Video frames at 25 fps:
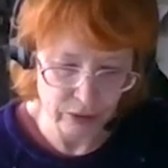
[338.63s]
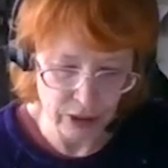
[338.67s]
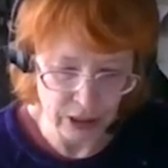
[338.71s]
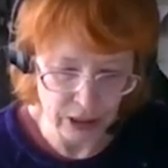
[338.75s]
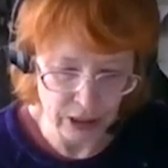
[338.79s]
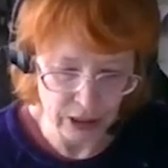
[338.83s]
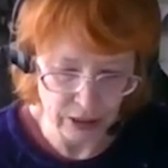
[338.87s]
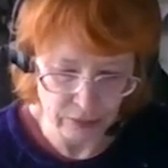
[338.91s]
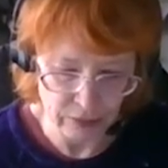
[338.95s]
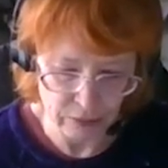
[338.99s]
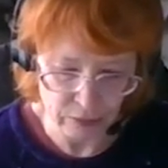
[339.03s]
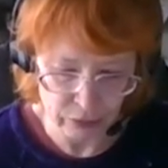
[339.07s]

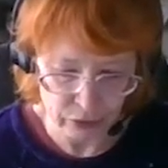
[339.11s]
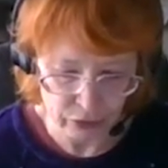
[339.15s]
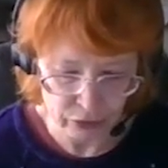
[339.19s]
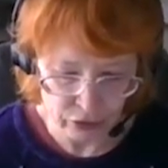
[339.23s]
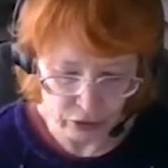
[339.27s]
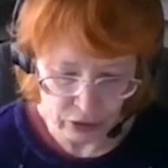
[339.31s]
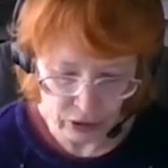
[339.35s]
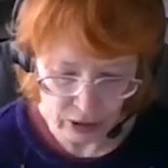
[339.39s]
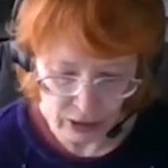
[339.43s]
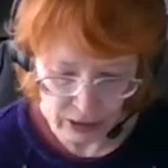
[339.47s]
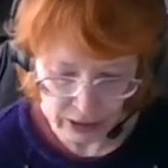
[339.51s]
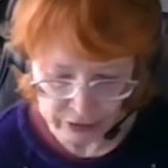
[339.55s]
was
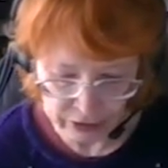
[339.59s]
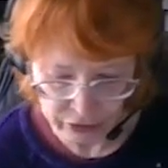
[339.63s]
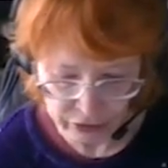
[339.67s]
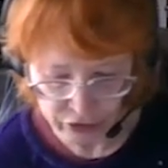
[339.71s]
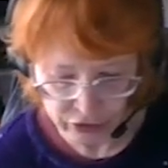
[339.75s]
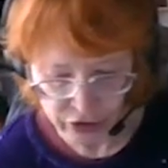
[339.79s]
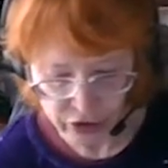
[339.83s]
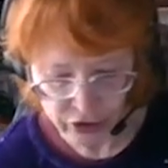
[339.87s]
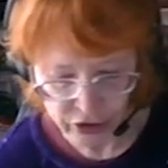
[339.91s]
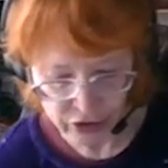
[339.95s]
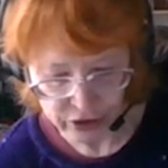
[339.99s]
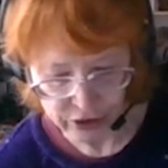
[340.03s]
done
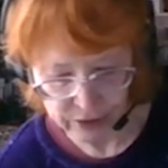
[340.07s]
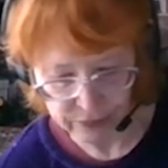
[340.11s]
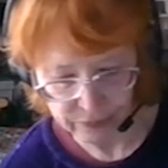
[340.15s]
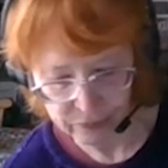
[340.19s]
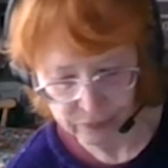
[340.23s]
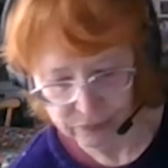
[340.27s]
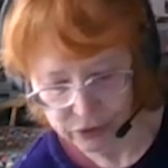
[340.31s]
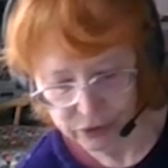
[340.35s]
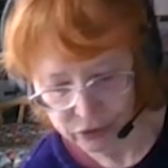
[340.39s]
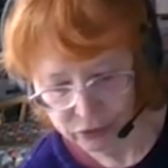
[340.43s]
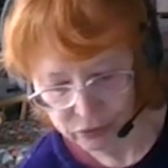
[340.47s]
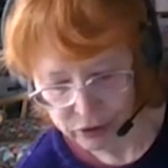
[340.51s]
last year
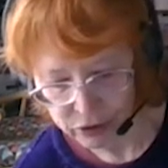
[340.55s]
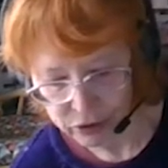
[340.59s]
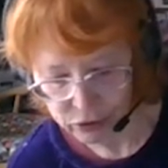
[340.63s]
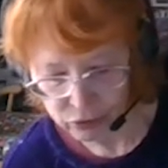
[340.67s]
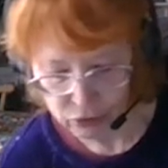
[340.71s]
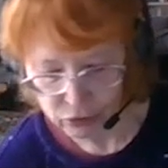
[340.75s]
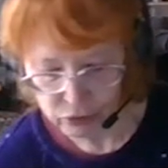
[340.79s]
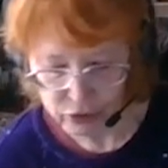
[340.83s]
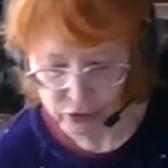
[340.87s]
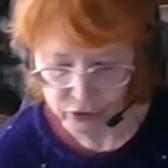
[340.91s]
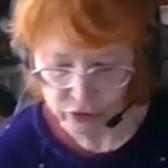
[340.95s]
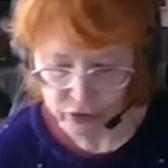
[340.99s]
between
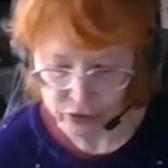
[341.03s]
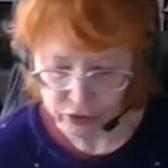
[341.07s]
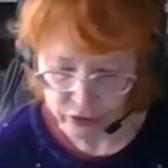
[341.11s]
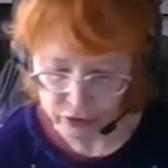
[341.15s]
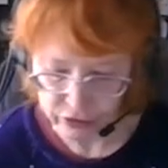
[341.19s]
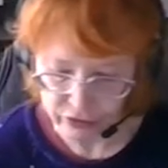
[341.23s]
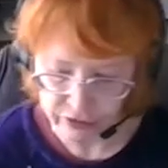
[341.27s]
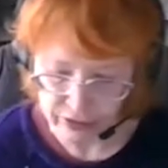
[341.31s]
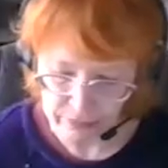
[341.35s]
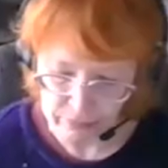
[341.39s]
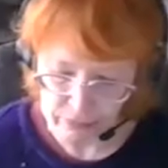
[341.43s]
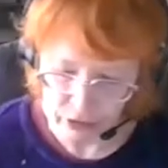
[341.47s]
August and
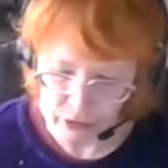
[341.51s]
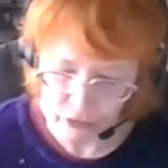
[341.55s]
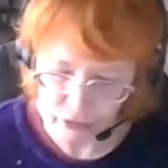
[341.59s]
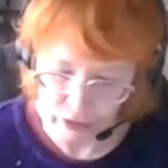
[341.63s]
December